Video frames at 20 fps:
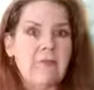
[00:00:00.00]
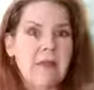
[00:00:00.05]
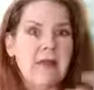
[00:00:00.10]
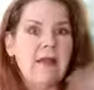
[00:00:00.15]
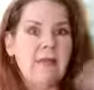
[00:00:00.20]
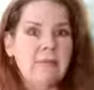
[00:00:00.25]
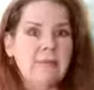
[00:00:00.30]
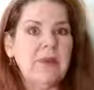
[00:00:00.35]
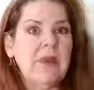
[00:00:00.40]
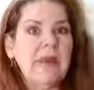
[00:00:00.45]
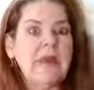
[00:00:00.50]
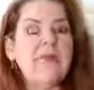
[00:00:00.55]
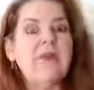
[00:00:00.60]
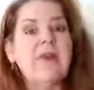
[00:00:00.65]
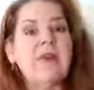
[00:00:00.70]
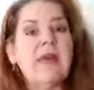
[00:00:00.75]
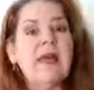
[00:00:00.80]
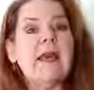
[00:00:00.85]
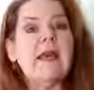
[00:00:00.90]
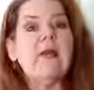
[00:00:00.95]
meaning blood
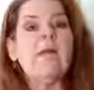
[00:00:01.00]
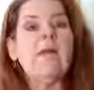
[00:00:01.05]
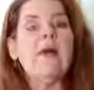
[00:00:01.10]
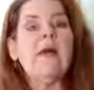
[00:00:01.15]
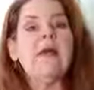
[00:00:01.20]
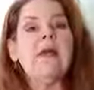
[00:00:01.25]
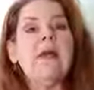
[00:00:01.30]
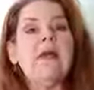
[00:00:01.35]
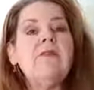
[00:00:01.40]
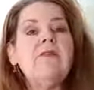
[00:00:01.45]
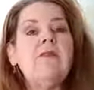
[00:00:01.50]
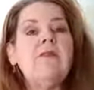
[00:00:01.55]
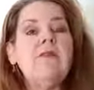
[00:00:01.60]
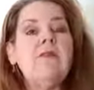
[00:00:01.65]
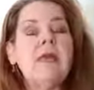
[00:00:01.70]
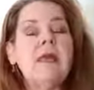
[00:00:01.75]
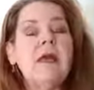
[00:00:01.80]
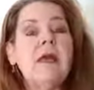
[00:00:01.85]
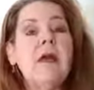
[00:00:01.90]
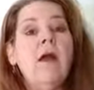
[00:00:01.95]
isn't getting where it needs to
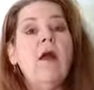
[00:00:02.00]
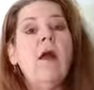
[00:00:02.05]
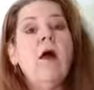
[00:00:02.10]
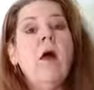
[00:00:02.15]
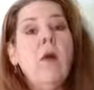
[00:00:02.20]
be,